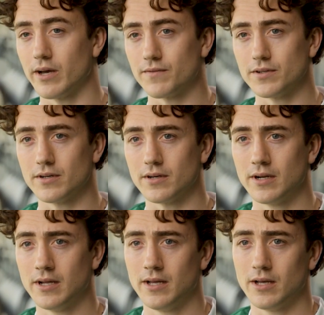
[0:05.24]
after
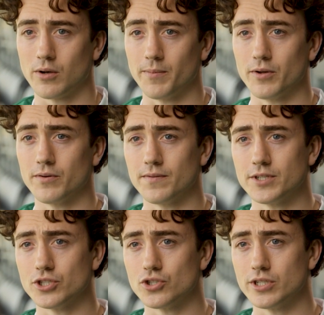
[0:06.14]
coming out of
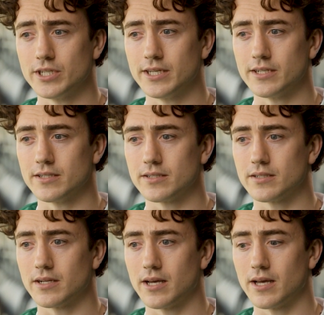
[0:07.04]
Division 3, and
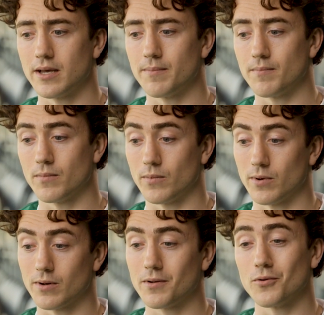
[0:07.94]

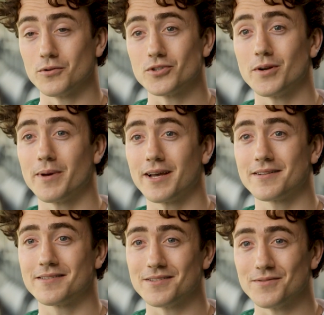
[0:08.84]
we're going straight back
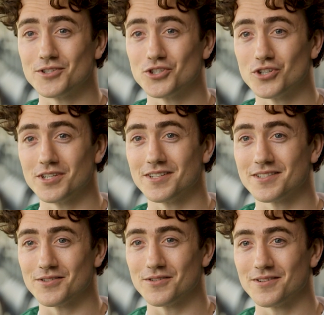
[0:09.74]
to Division 3.
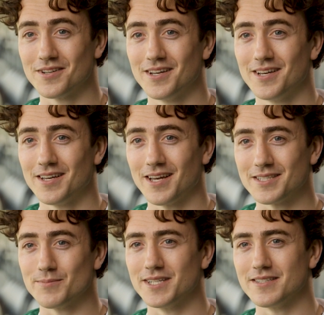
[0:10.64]
So it
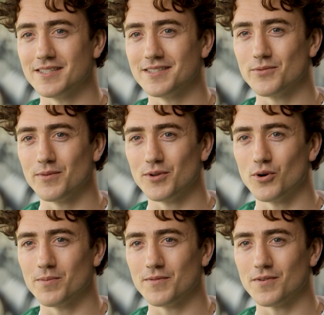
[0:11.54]
hasn't been the season we've been
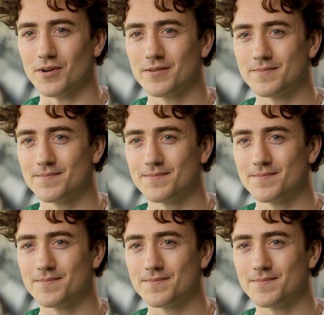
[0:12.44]
hoping for.